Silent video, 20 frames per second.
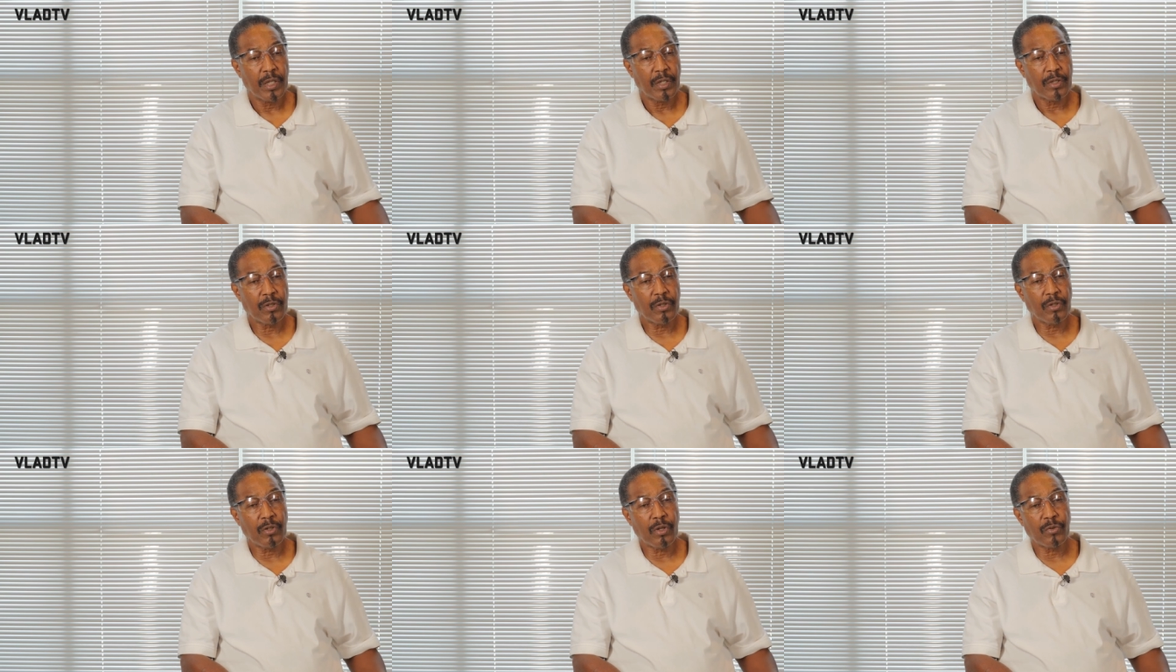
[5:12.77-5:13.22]

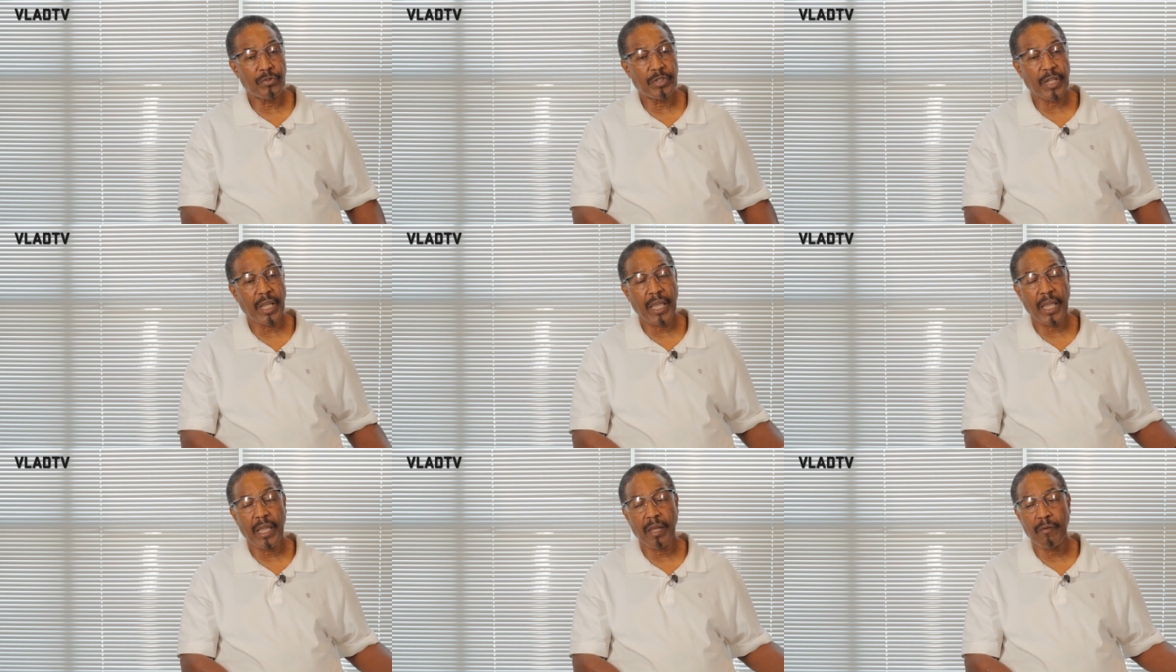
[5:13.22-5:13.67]
you know,
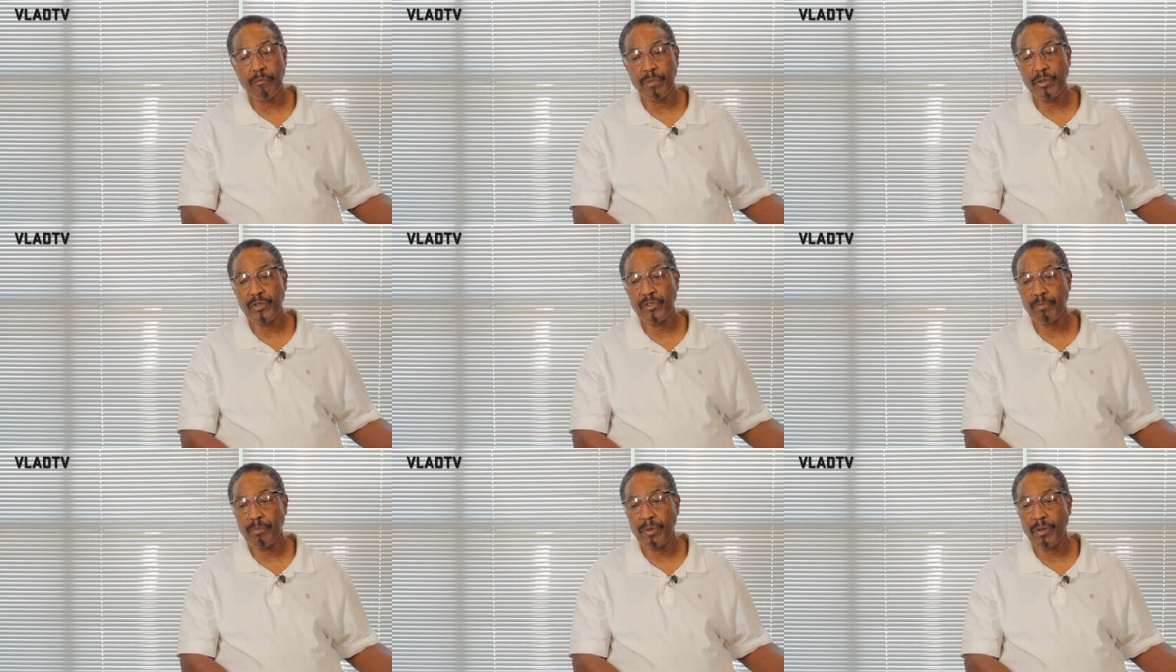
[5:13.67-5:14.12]
to
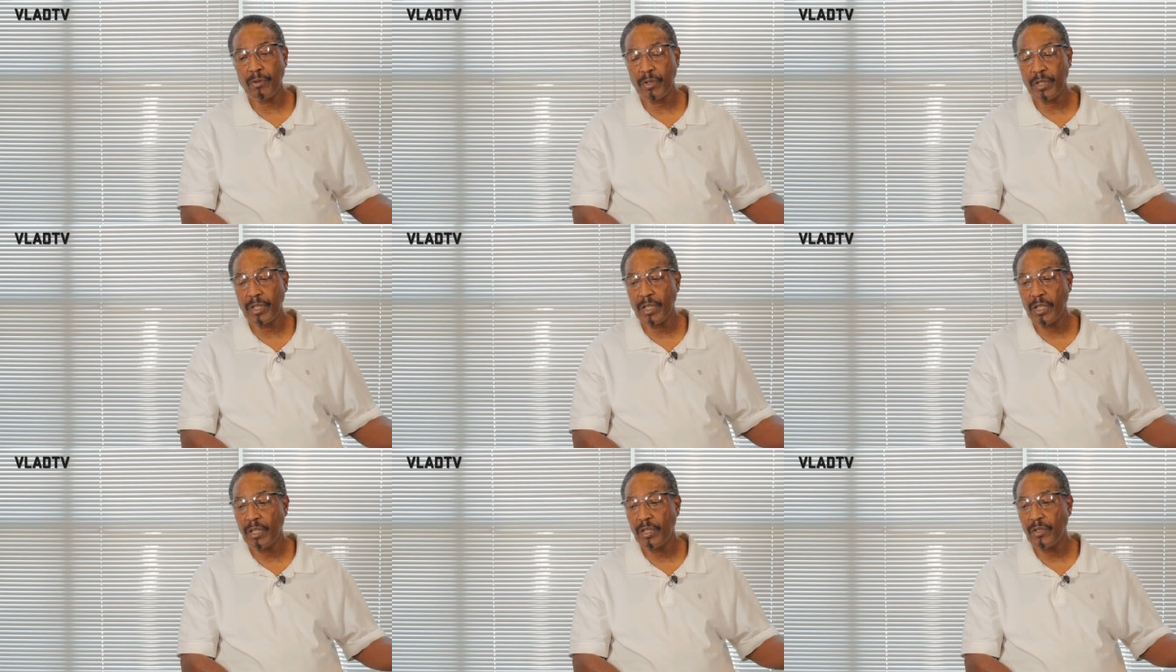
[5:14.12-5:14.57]
ambush
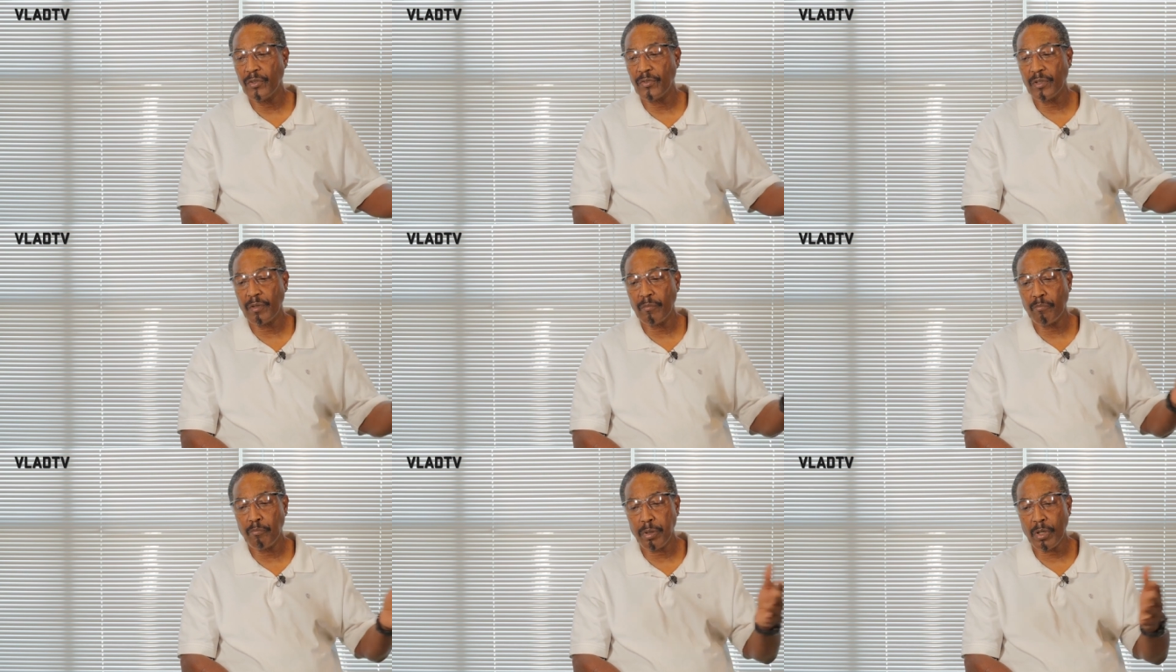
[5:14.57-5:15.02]
police
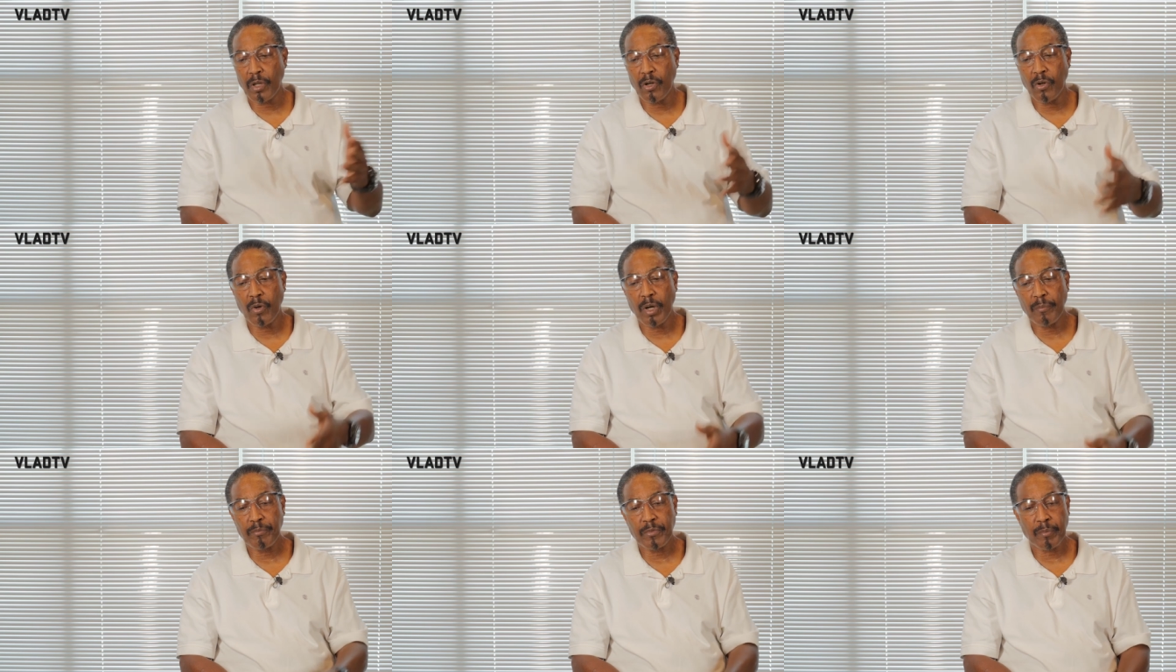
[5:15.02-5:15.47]
and
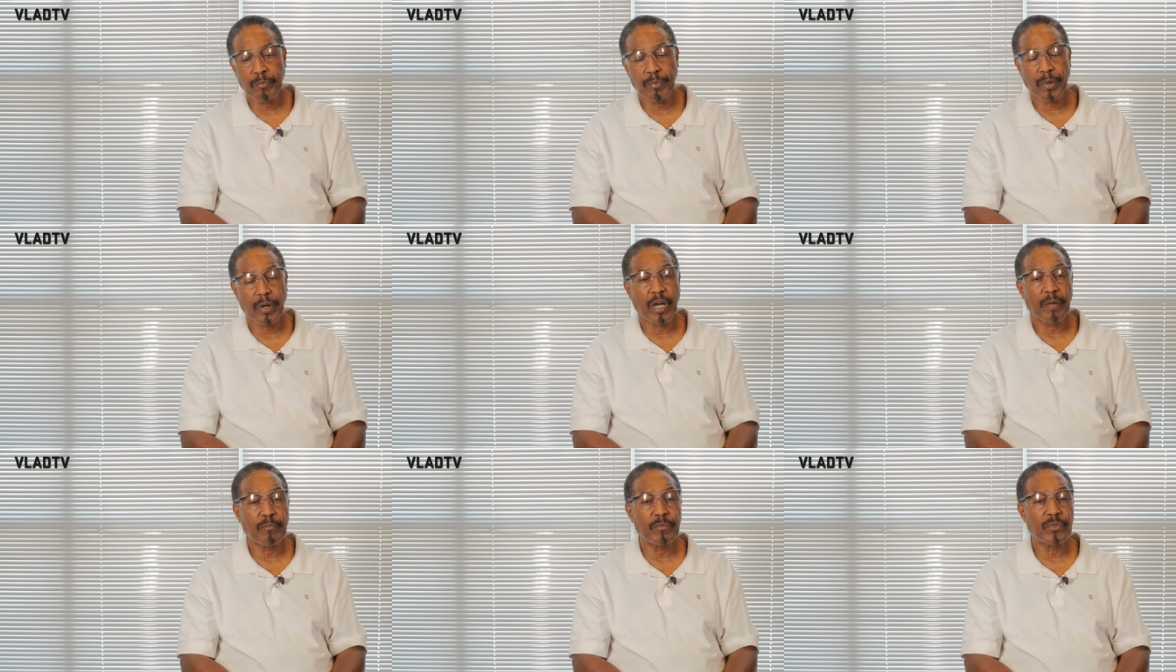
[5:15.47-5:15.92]
blow up
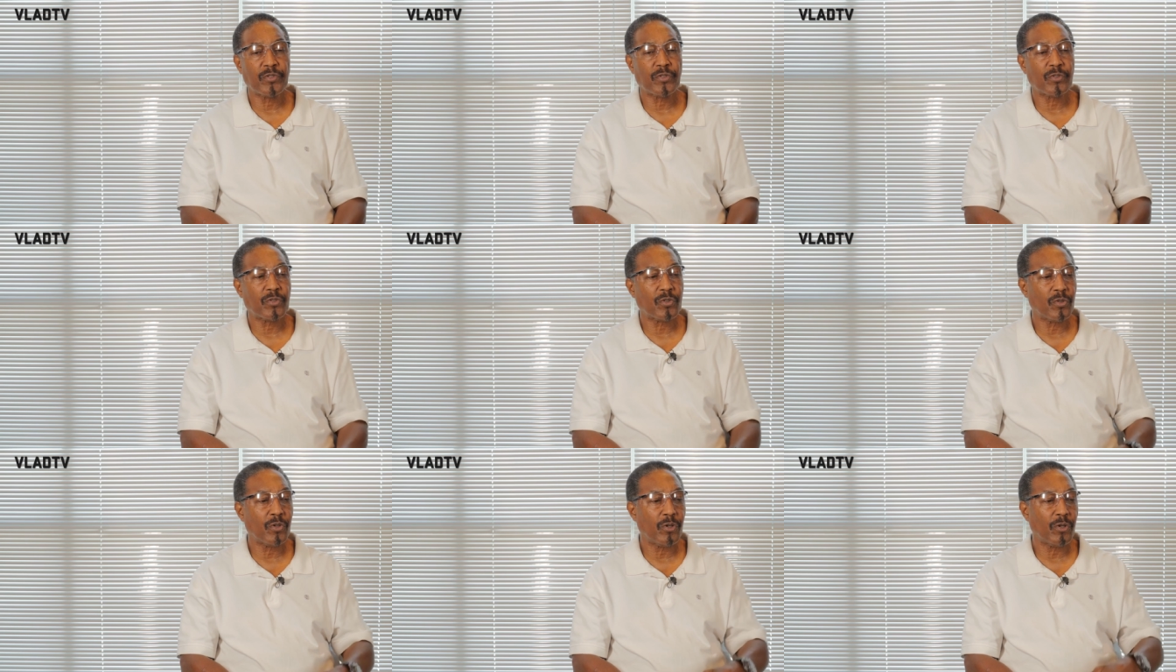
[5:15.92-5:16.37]
department
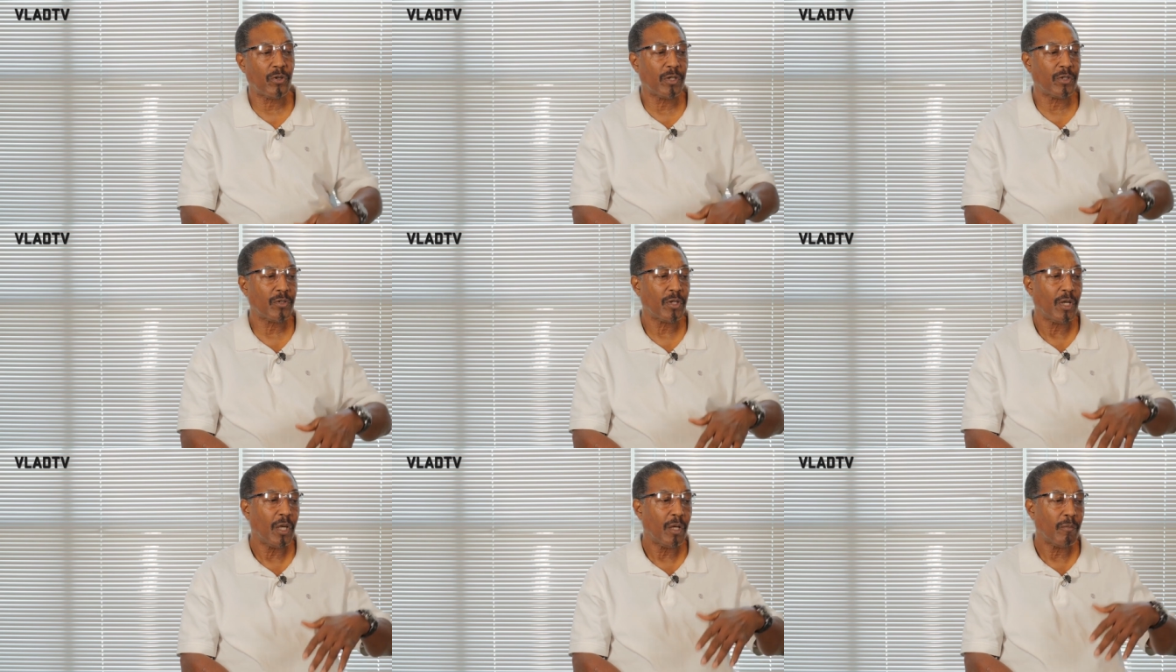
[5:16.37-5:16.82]

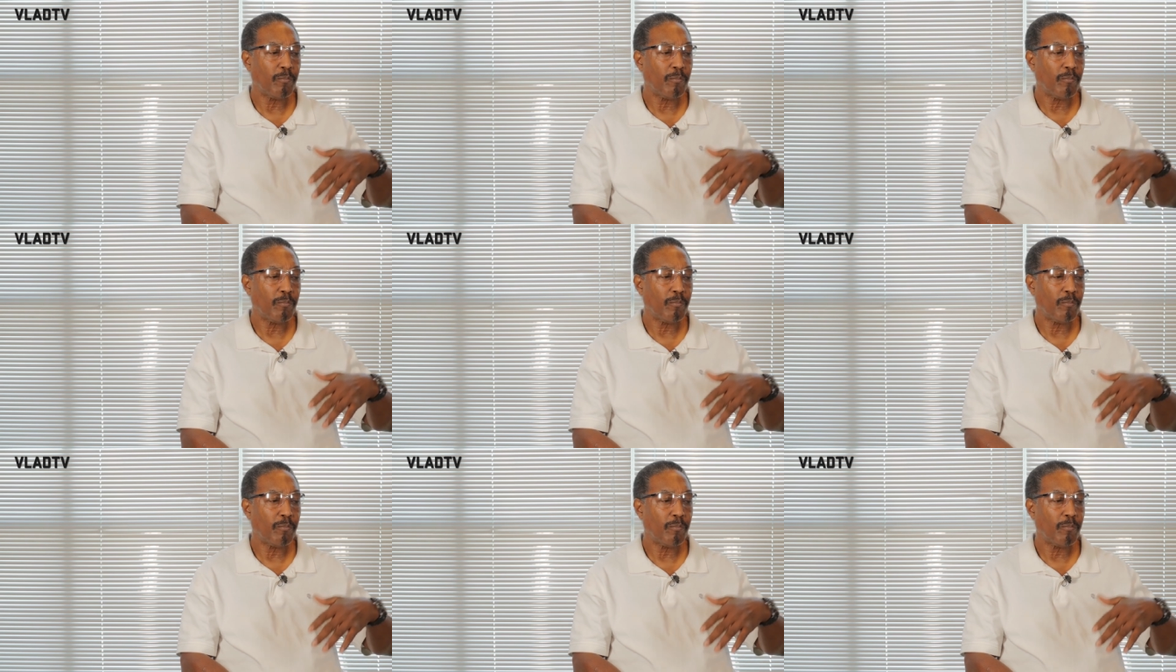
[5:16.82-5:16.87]
stores,